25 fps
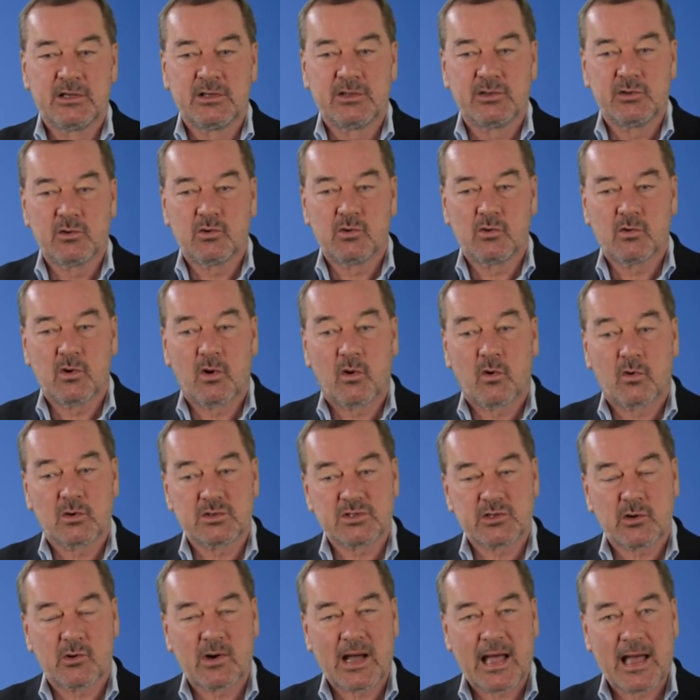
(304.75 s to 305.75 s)
you
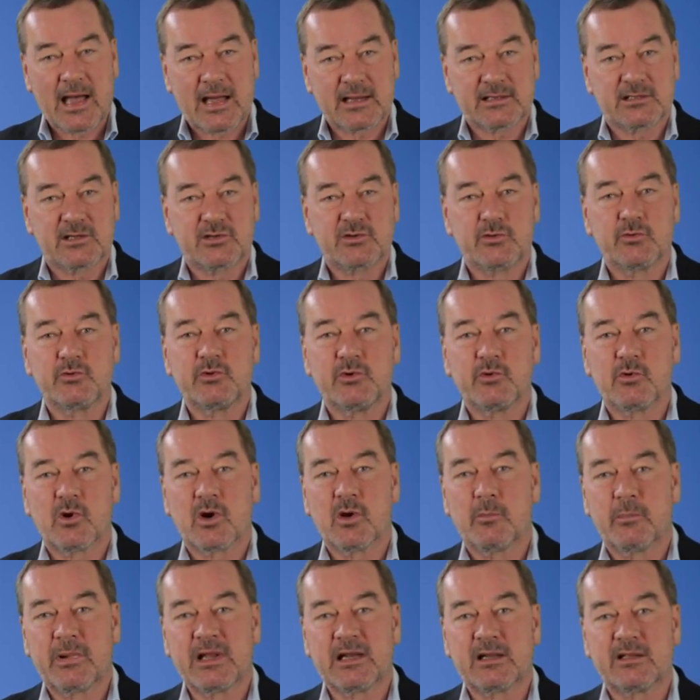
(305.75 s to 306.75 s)
also add to
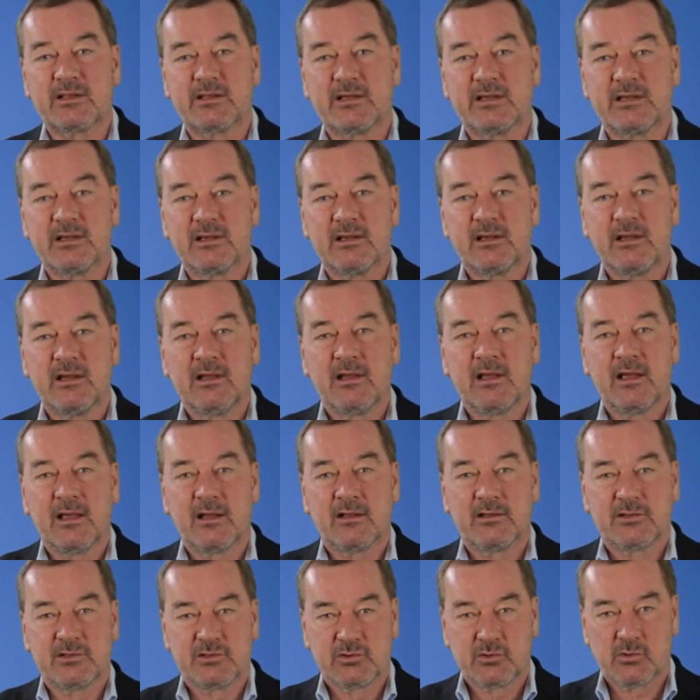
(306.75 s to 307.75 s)
your ability
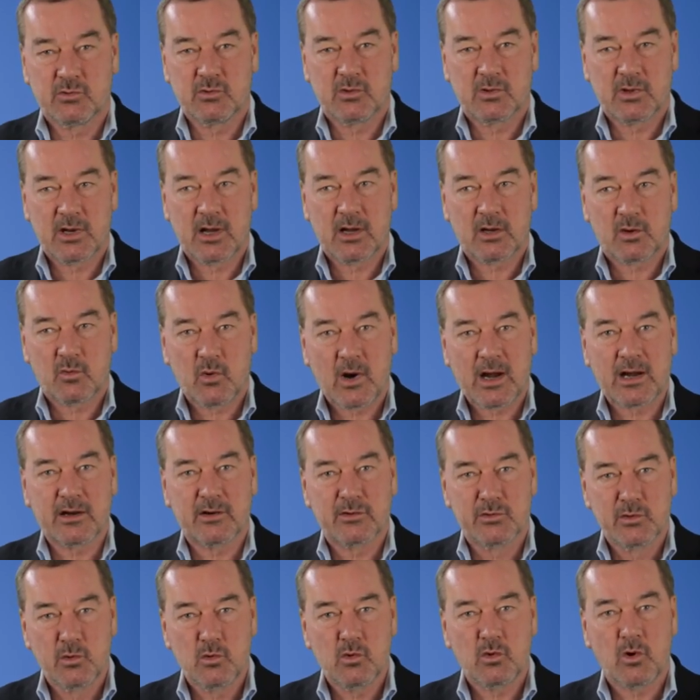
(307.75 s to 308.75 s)
to
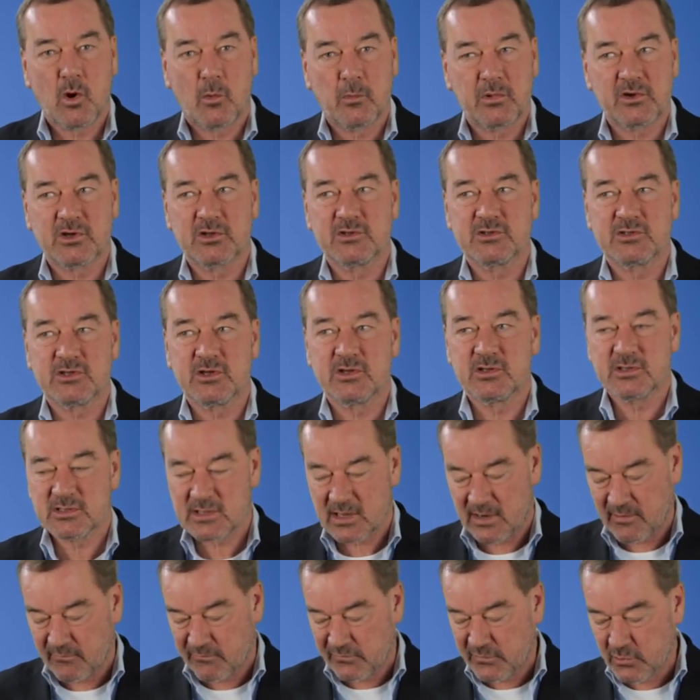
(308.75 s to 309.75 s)
acquire new
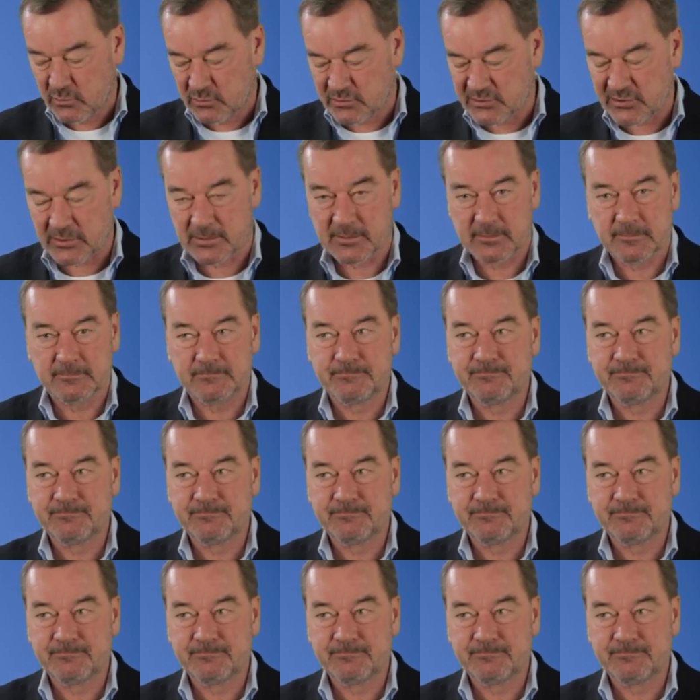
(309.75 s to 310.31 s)
competences in future.